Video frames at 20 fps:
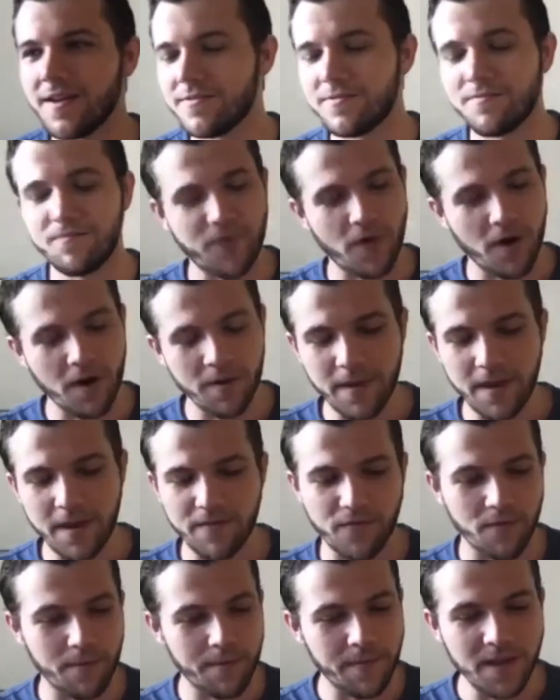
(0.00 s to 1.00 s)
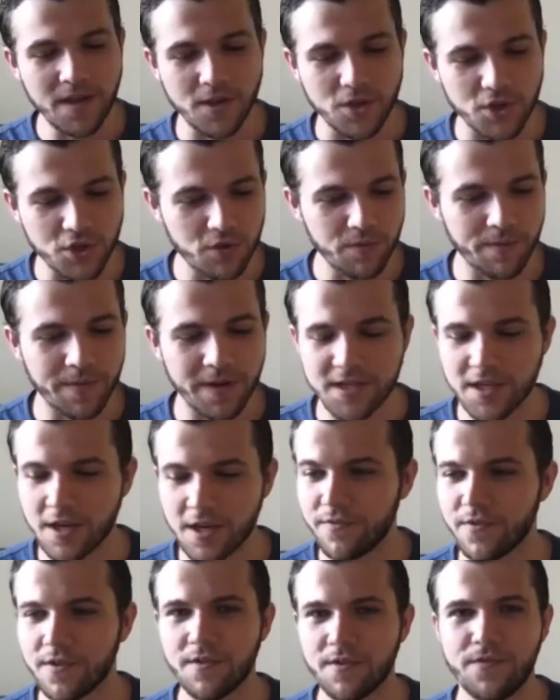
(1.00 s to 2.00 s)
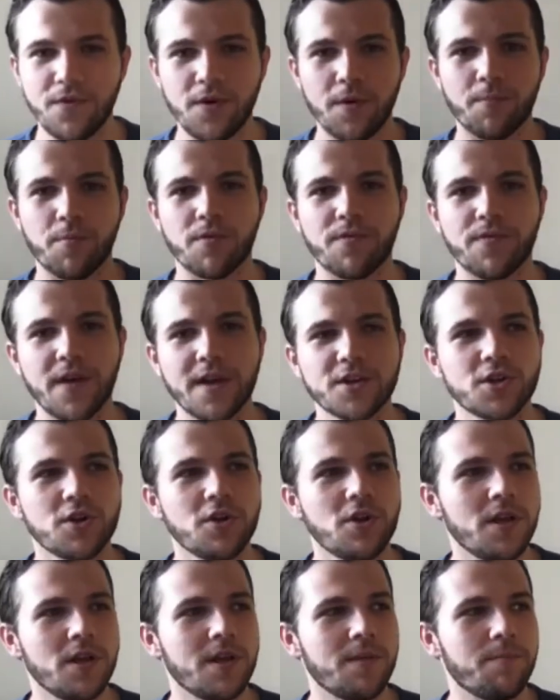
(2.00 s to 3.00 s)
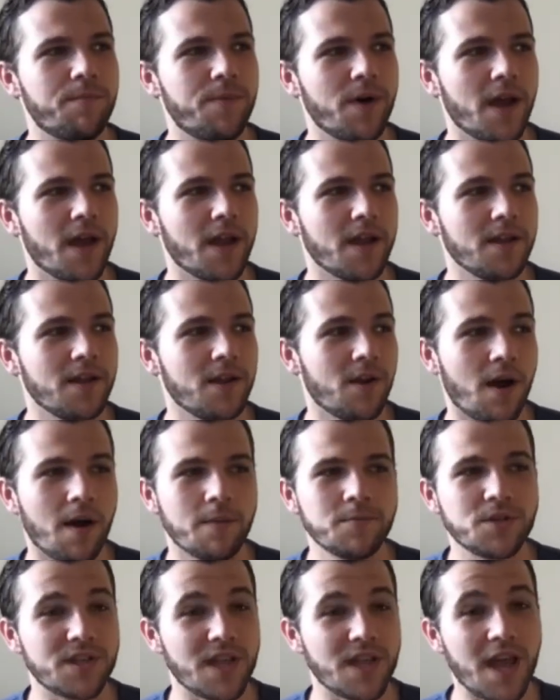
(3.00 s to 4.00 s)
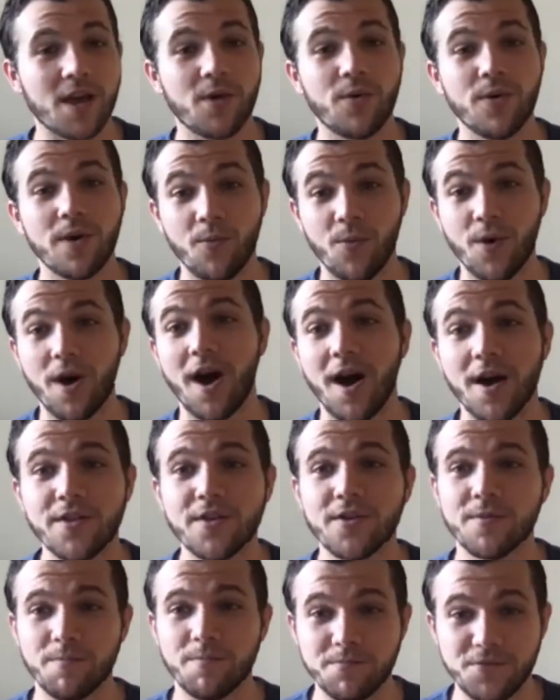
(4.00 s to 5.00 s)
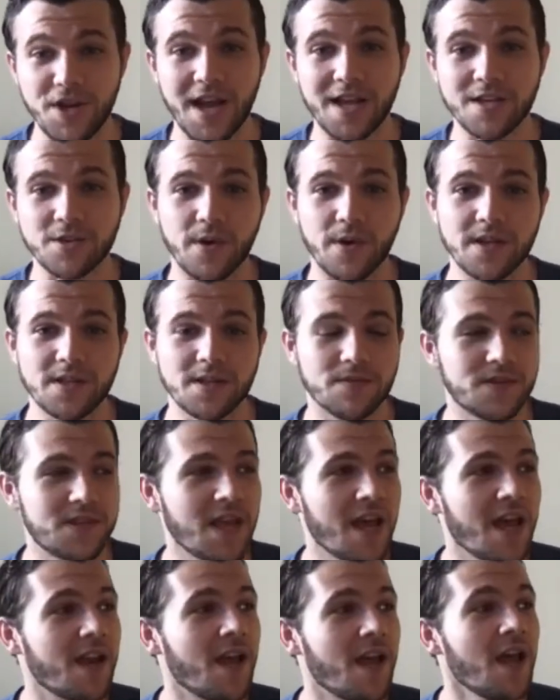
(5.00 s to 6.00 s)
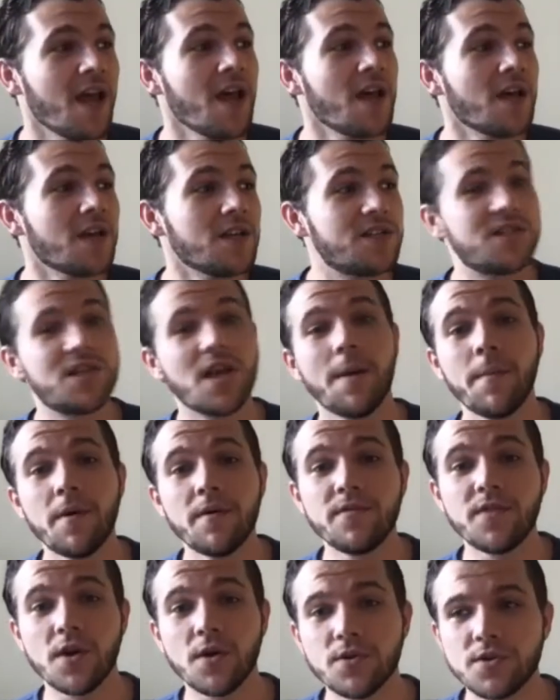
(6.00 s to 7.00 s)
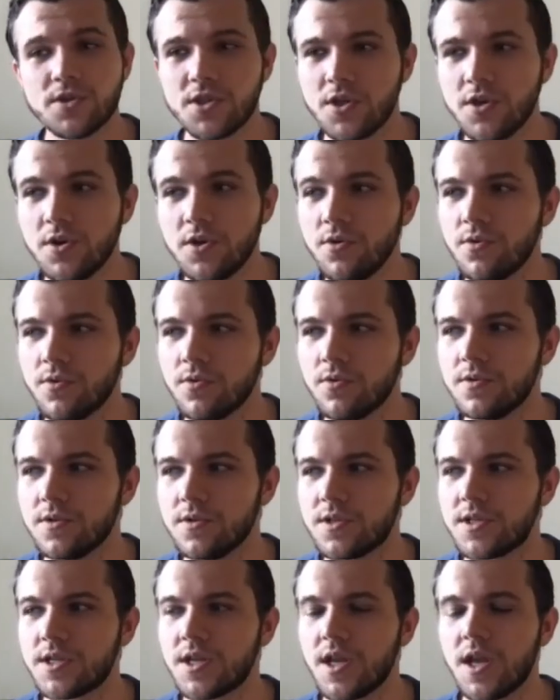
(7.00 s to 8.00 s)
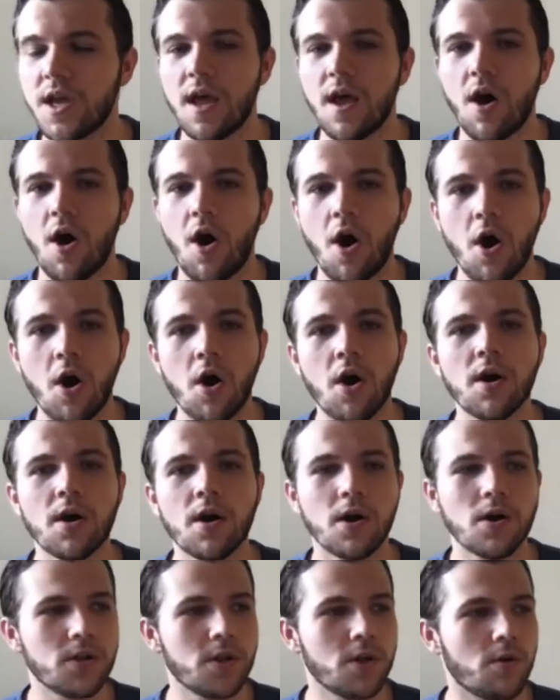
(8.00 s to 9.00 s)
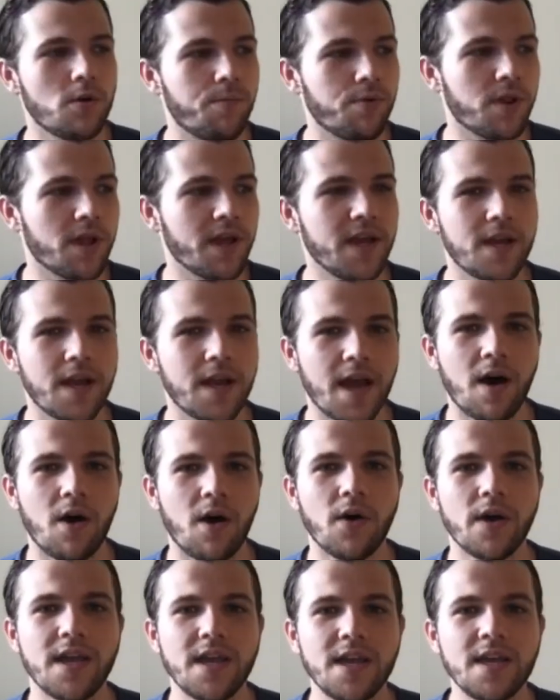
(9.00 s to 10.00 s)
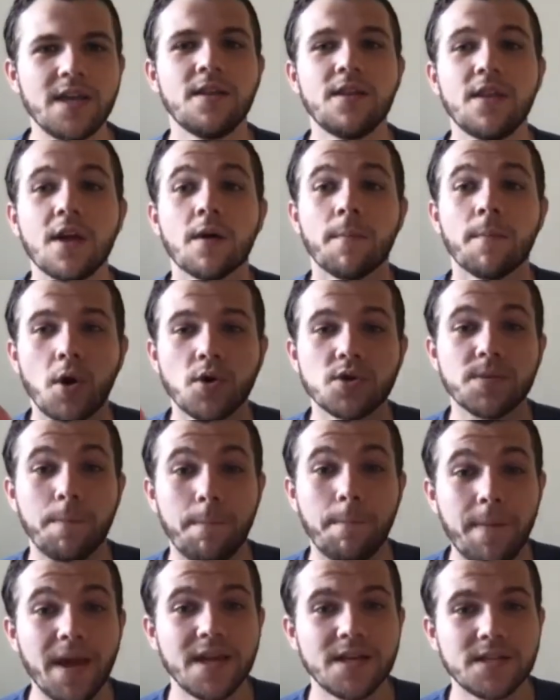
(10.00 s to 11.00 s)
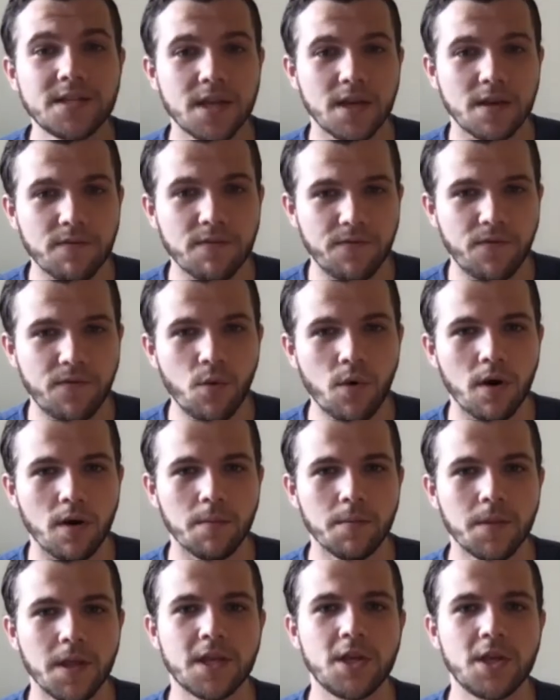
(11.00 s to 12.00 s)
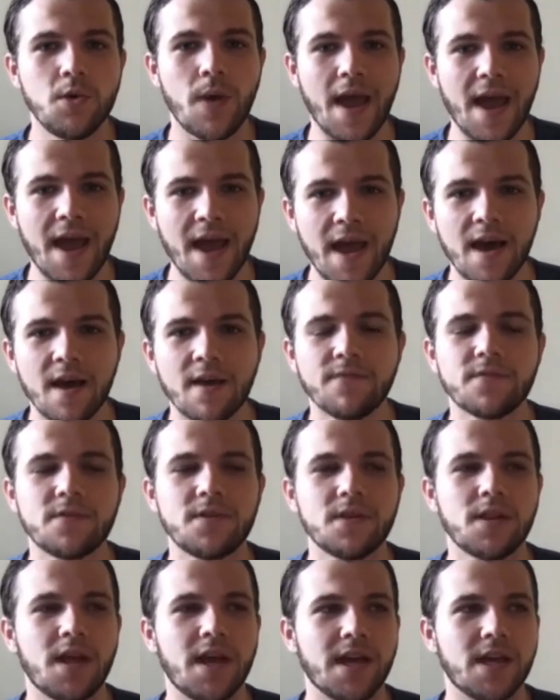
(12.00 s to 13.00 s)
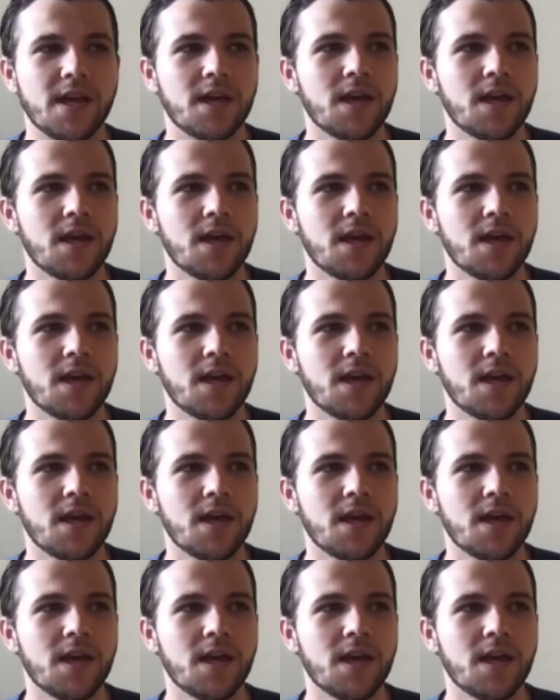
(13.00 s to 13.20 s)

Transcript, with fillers: far be it from me to shoot myself in the foot professionally, but, you know, I'm just echoing what other jazz greats have said. Some of those tunes are a little played out in their most basic form. Like, you have to like